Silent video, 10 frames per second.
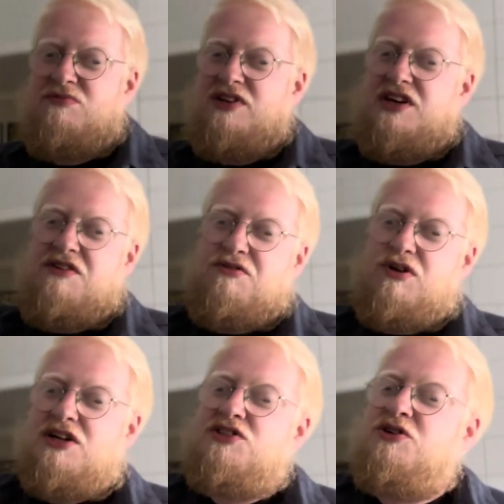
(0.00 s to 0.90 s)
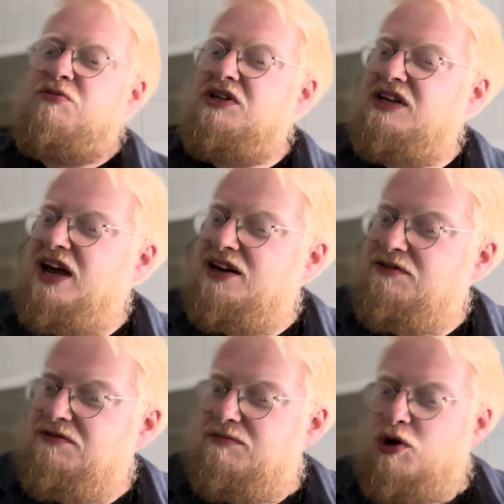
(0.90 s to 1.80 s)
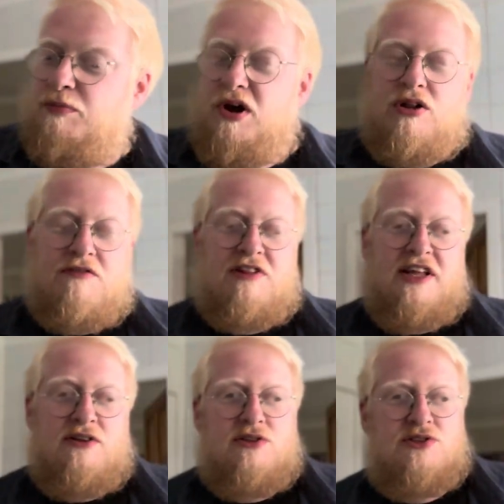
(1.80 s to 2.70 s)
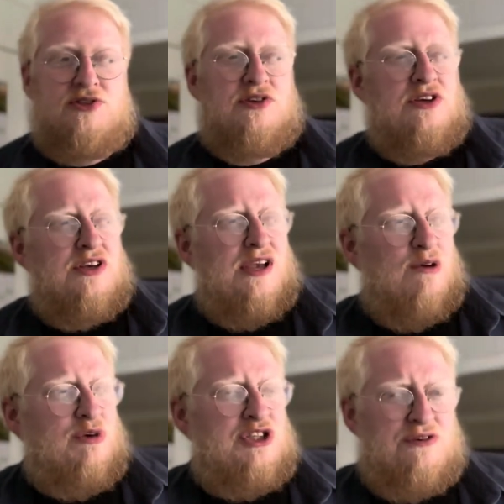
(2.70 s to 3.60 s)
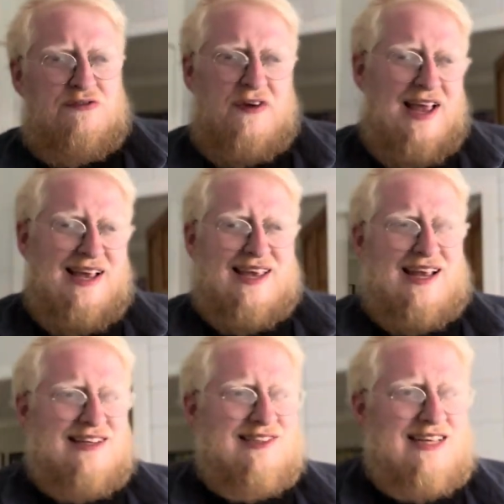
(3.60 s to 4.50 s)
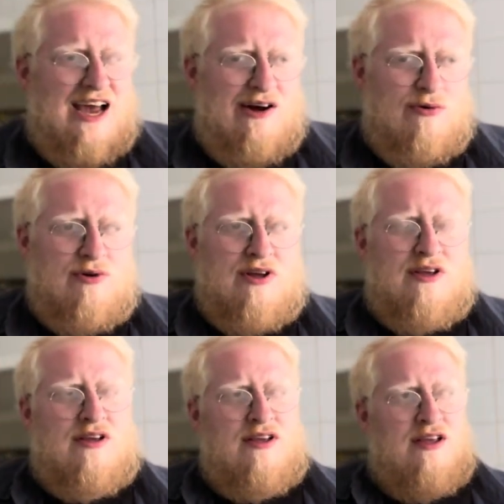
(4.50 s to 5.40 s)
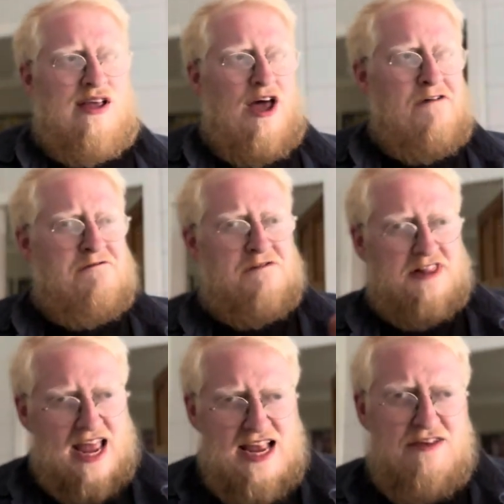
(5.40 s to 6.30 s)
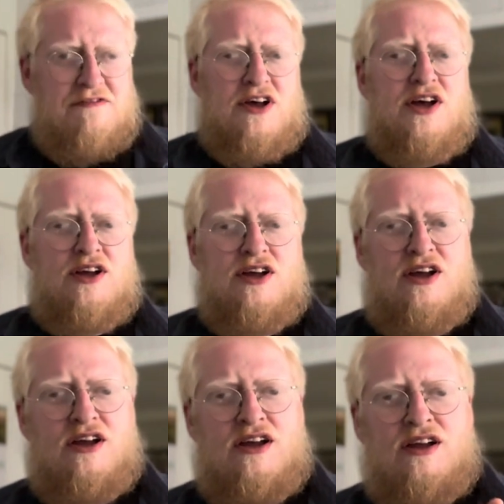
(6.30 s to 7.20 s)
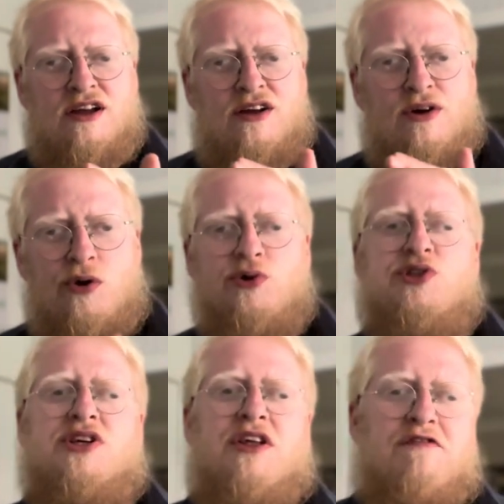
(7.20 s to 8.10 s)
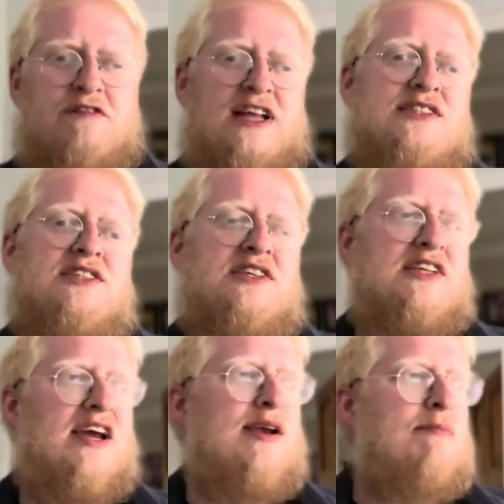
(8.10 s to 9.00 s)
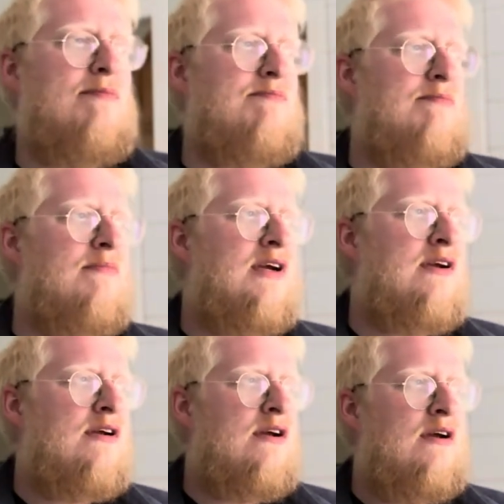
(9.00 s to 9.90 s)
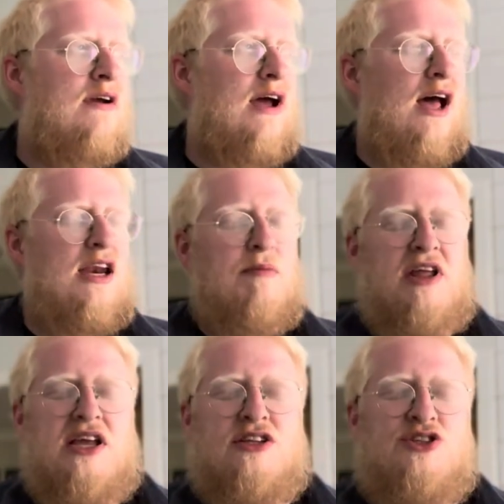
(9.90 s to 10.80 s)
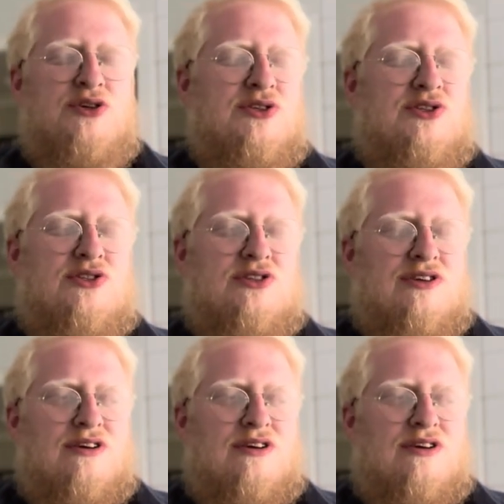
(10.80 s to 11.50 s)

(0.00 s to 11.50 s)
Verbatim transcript: like you've cracked open a can of or bottle of Lilt, which I think is now a flavour under the Fanta name. And I'm like, just